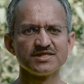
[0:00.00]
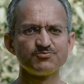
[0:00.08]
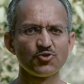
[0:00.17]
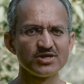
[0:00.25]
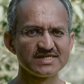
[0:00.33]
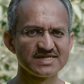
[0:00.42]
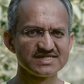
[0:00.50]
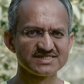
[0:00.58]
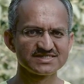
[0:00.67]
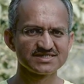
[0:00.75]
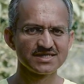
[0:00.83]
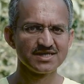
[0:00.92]
The point
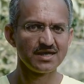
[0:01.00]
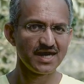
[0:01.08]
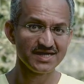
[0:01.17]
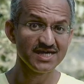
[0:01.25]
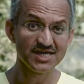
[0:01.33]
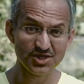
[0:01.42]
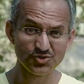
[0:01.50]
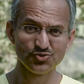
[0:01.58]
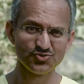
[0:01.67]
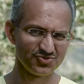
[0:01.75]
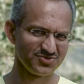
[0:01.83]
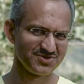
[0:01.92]
is, I need
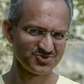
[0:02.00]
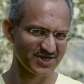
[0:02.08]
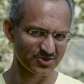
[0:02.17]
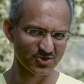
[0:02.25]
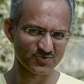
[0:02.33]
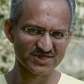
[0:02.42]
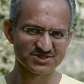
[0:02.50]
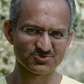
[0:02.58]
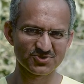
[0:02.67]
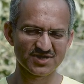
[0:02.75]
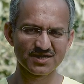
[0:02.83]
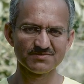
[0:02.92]
you to get on with this
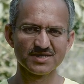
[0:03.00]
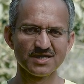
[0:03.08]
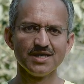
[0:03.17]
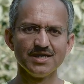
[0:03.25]
program.